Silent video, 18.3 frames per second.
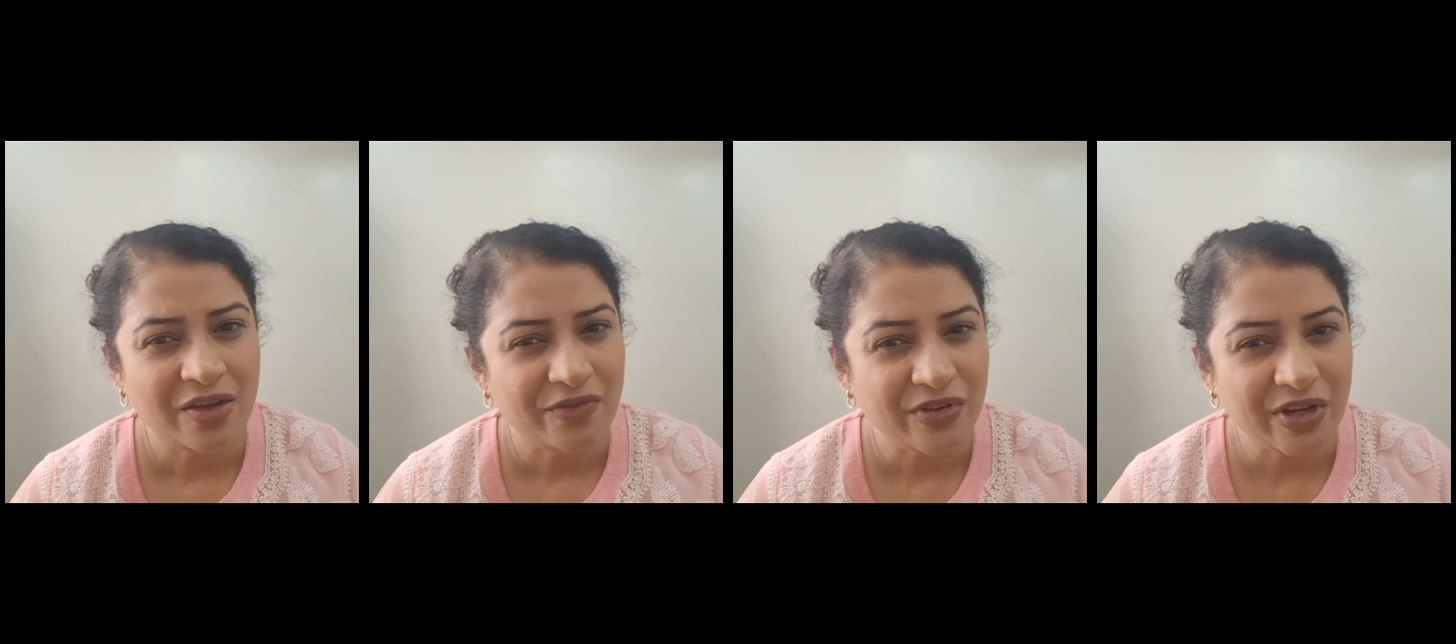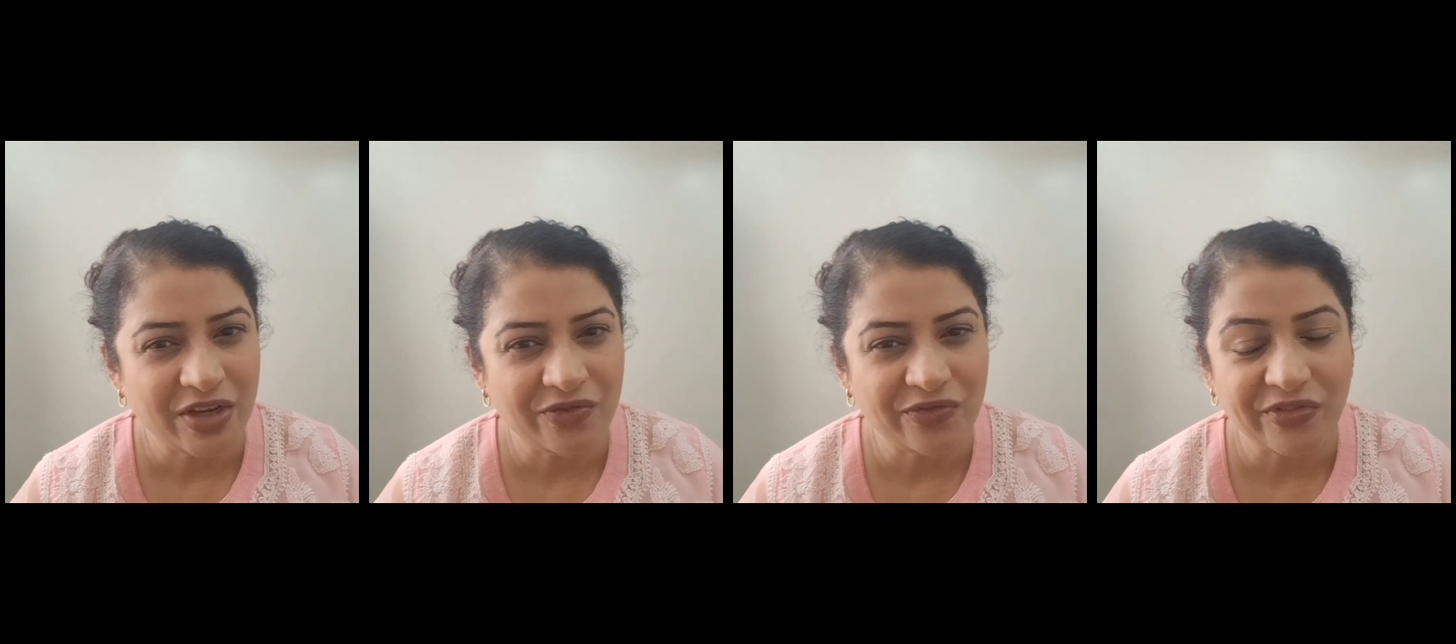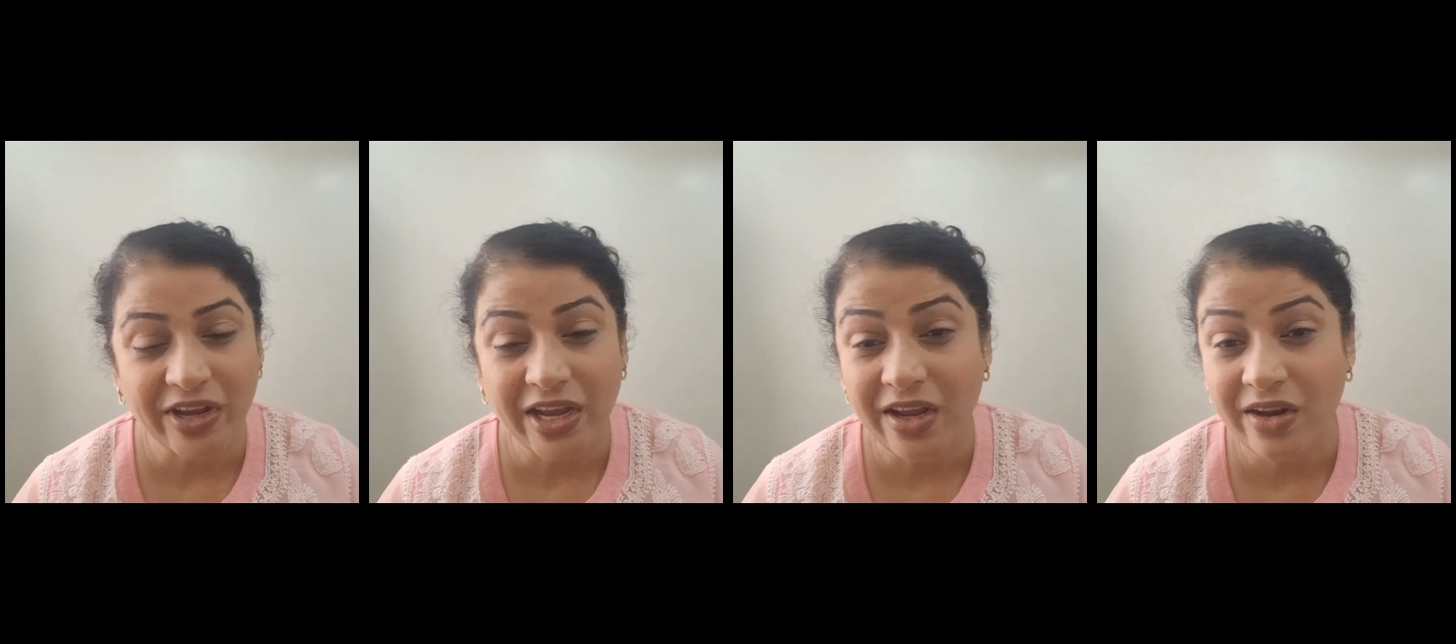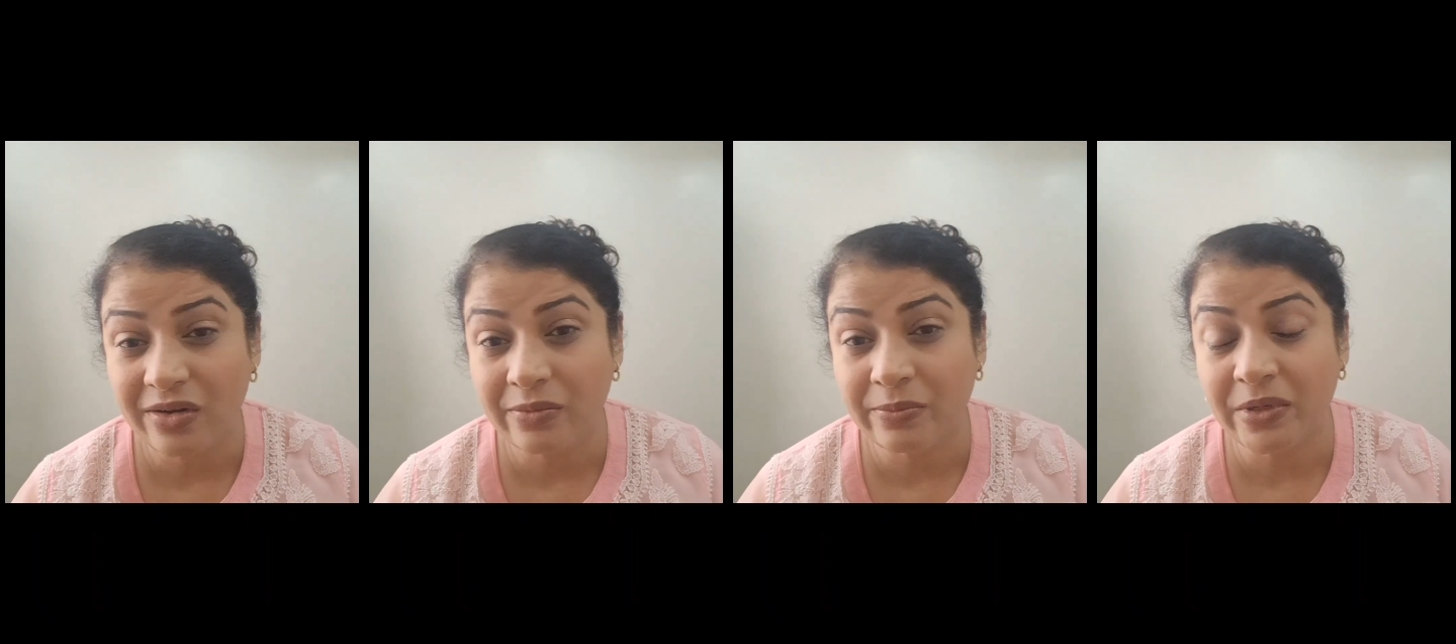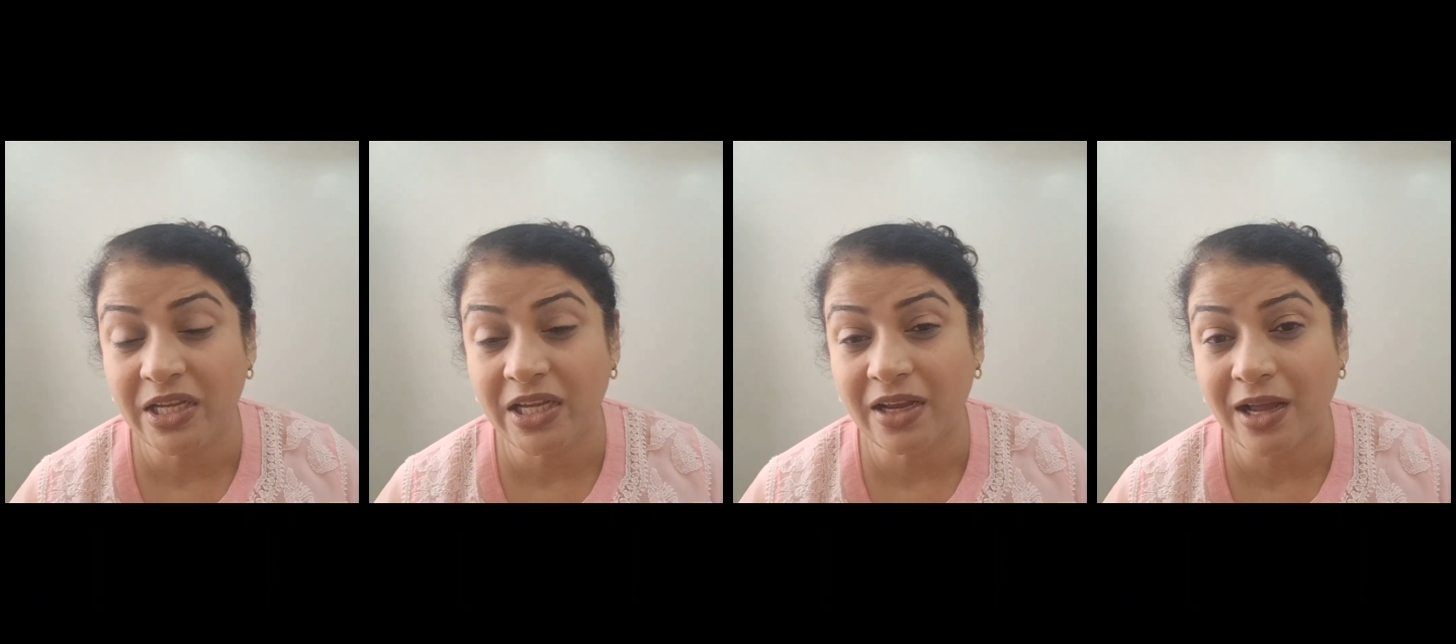We
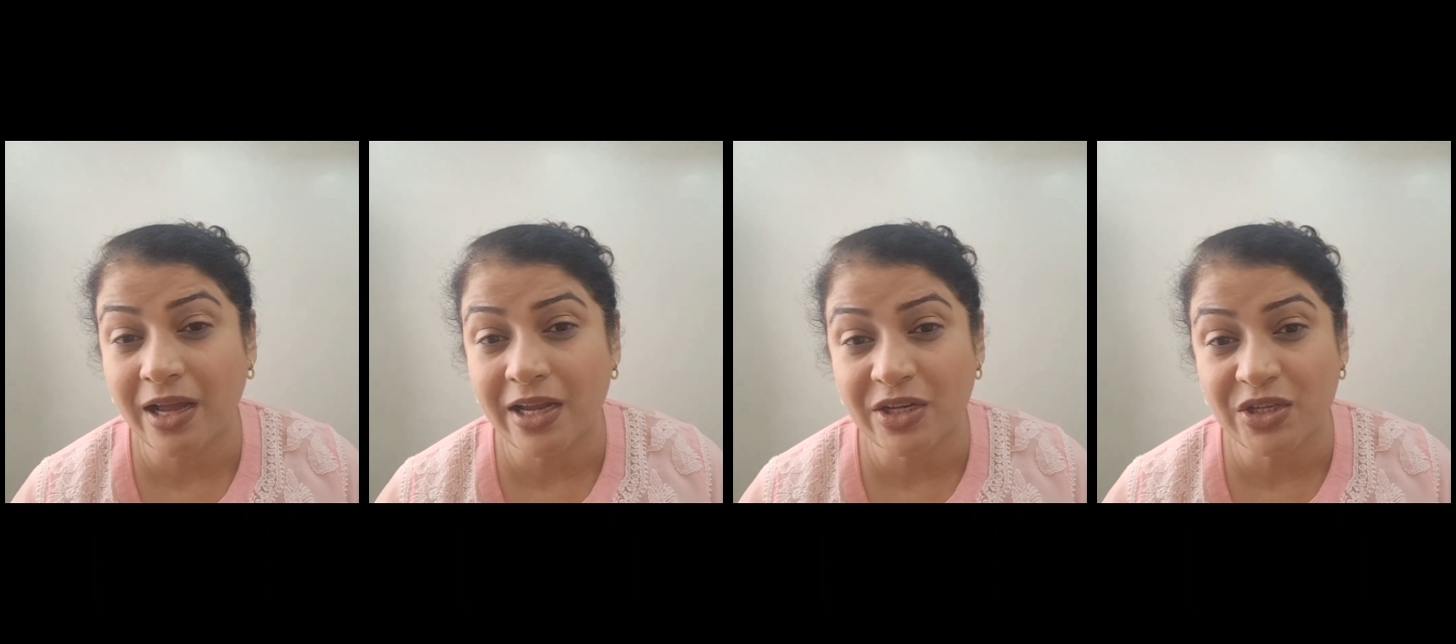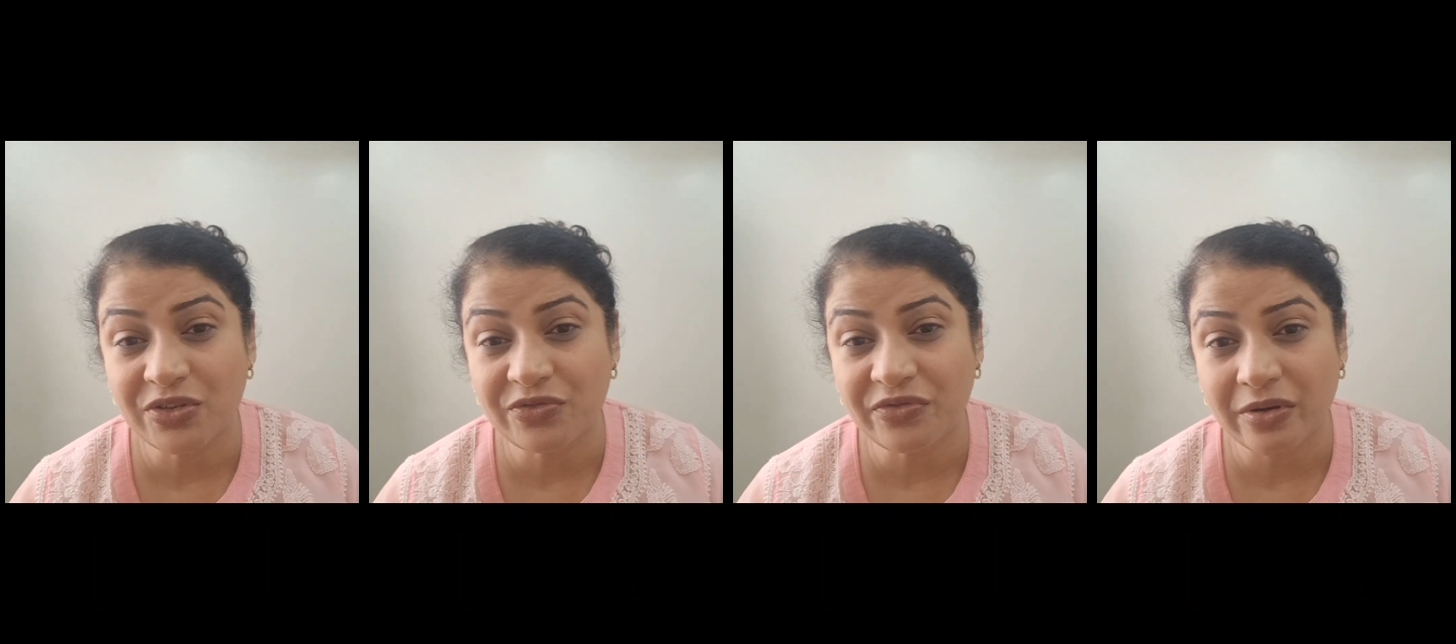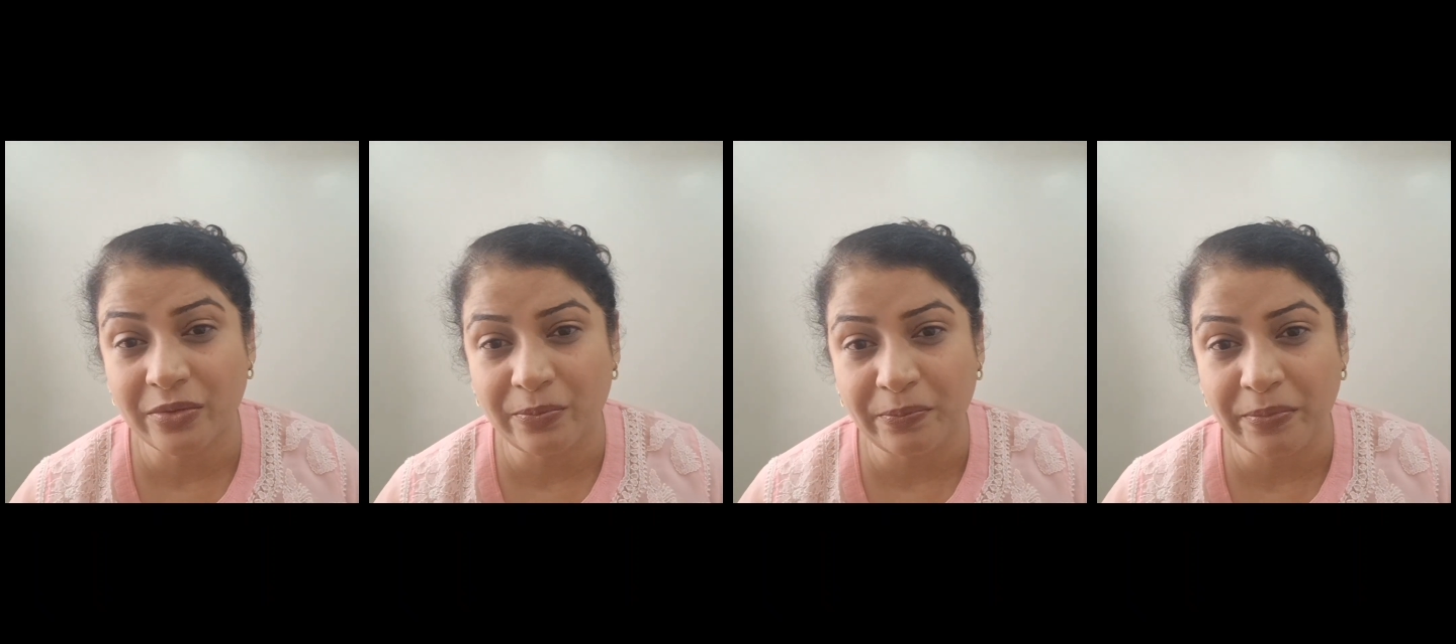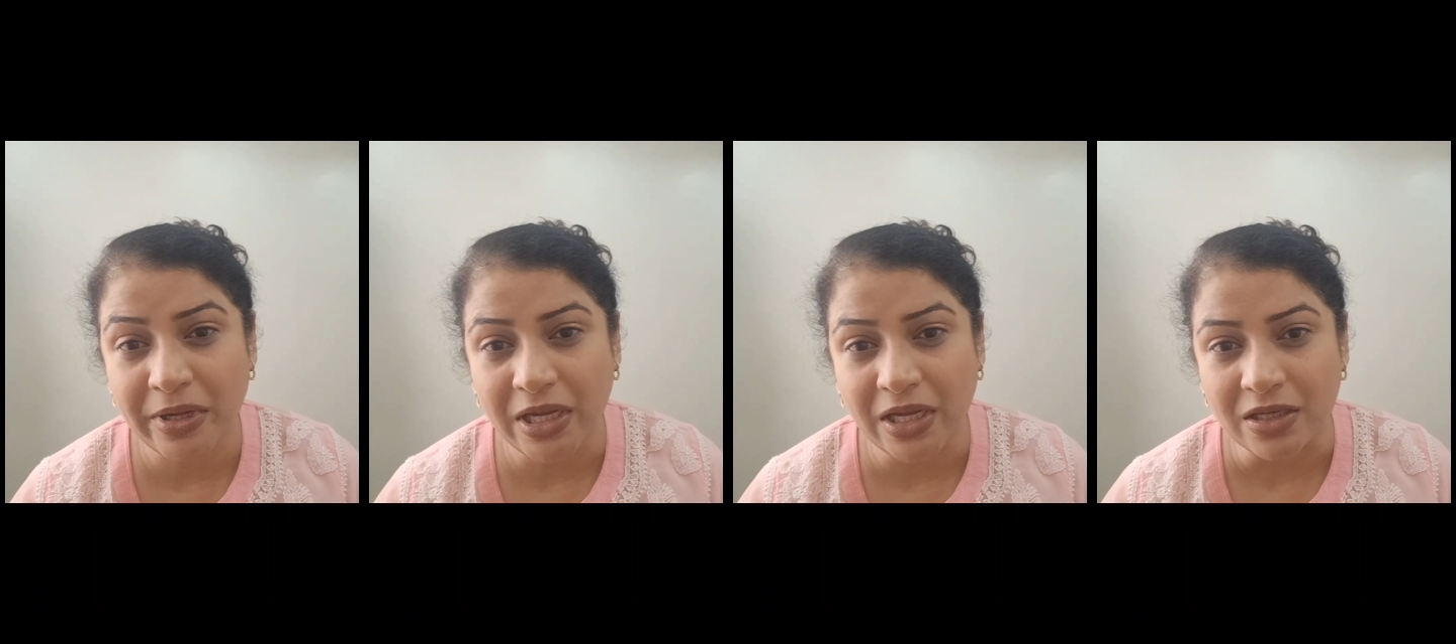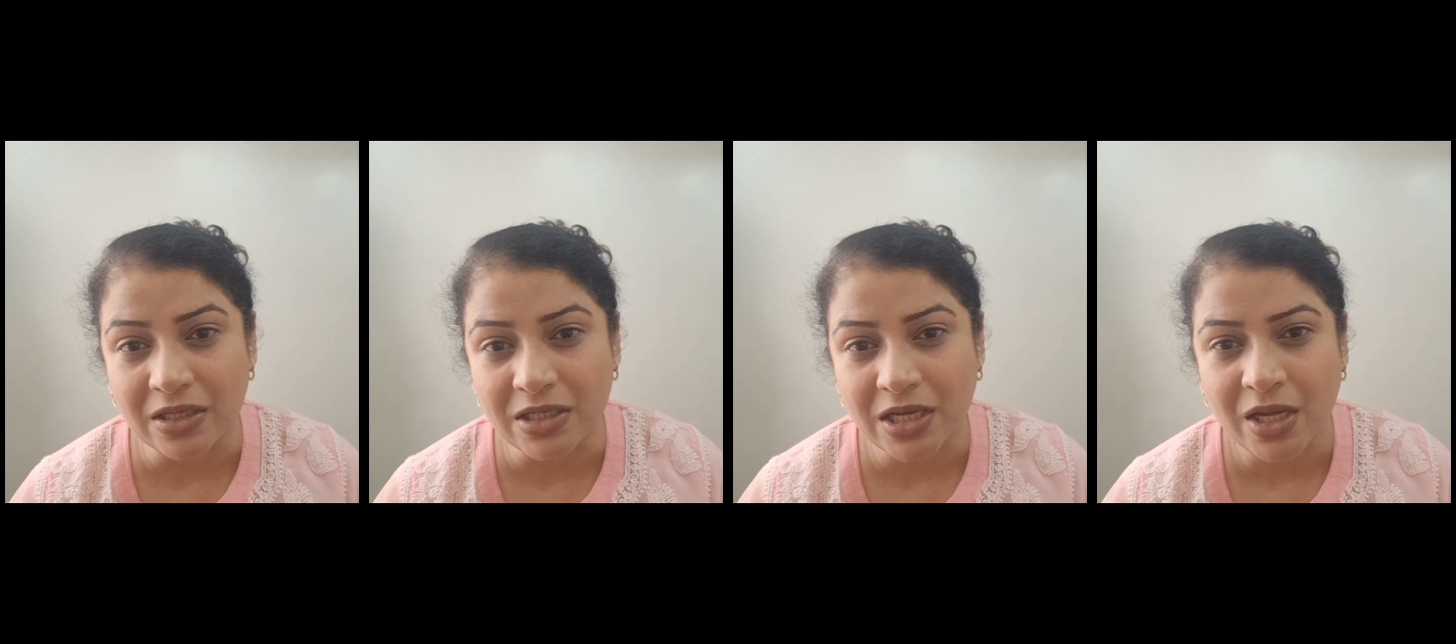invariably kind of
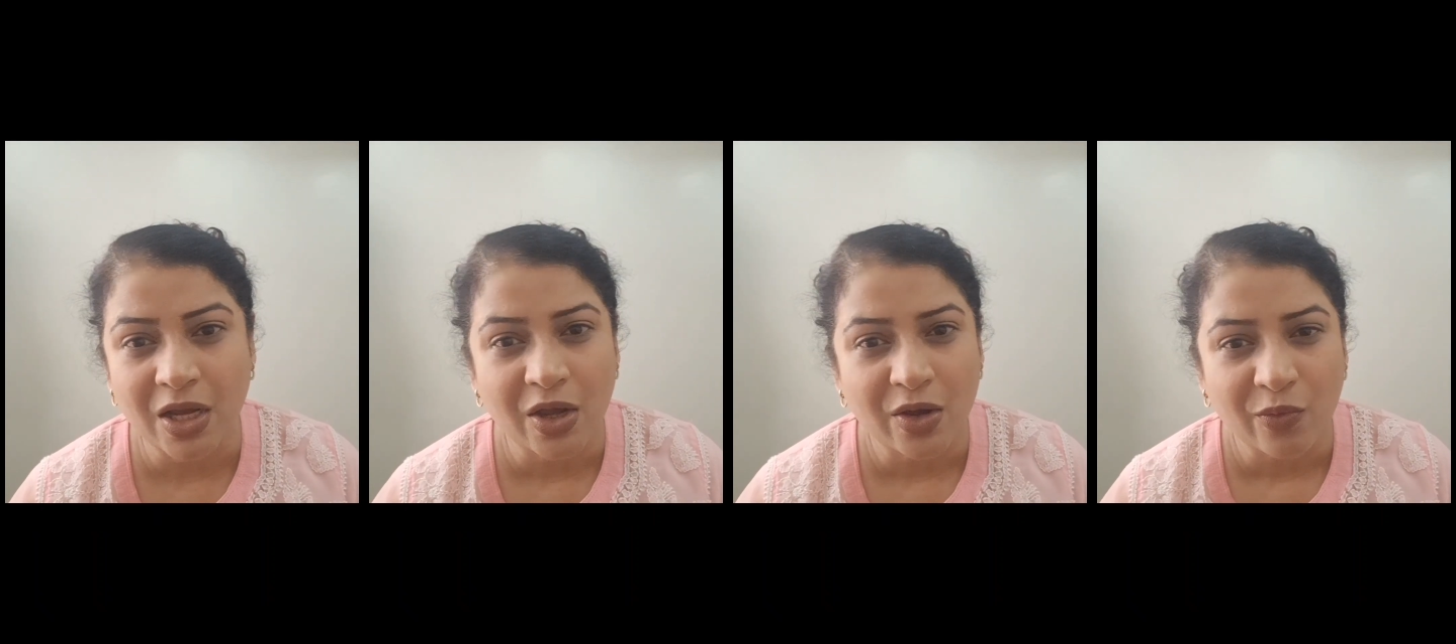repeat